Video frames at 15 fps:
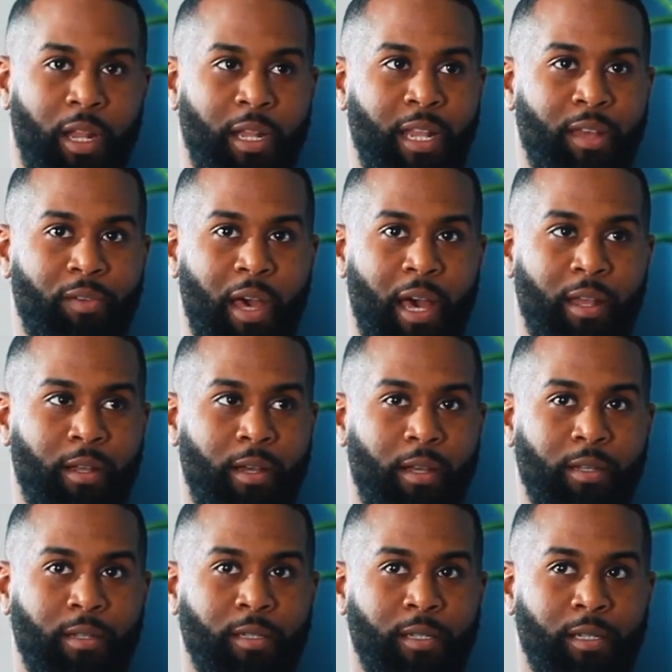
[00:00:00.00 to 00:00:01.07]
and I've never had
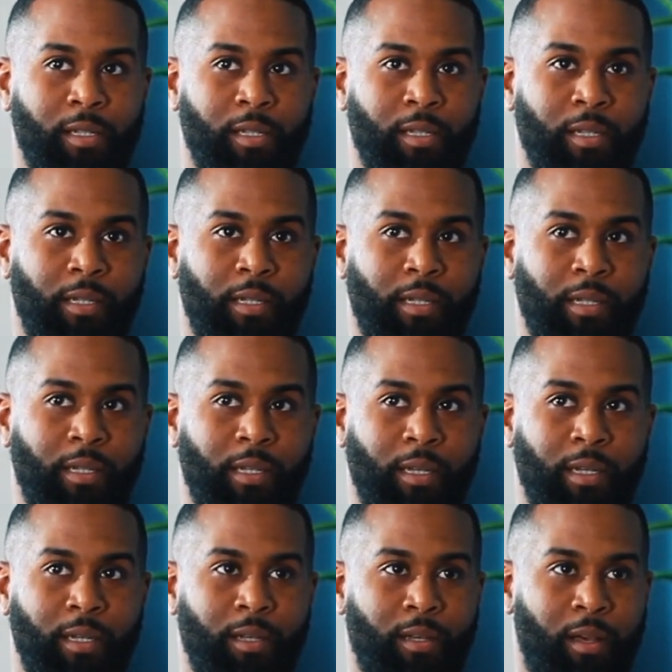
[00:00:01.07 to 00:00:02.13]
a
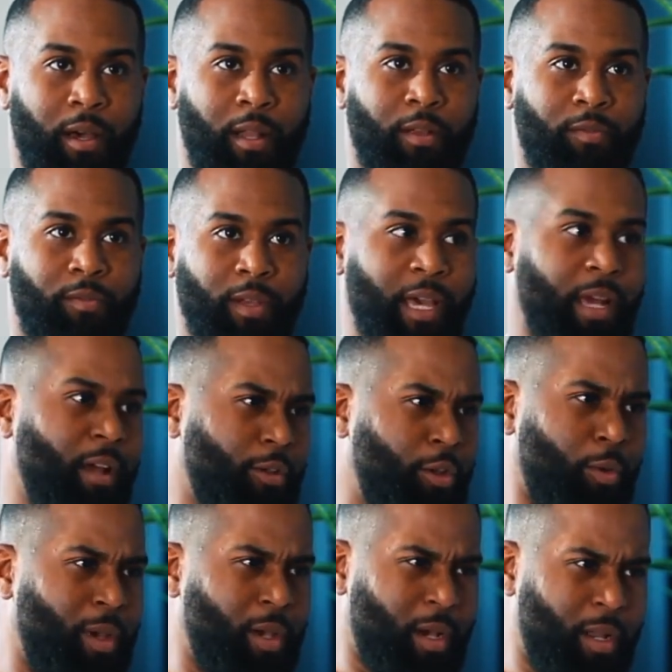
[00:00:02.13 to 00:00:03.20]
kind of can I
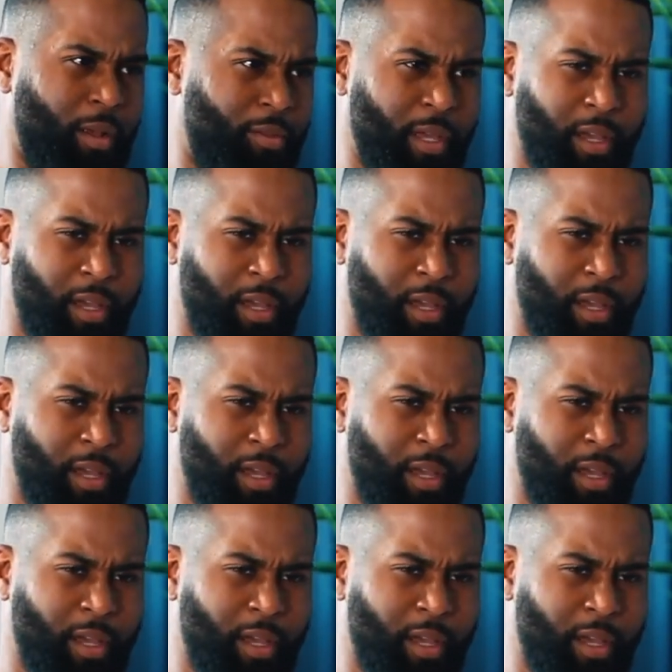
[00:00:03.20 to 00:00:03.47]
do it kind of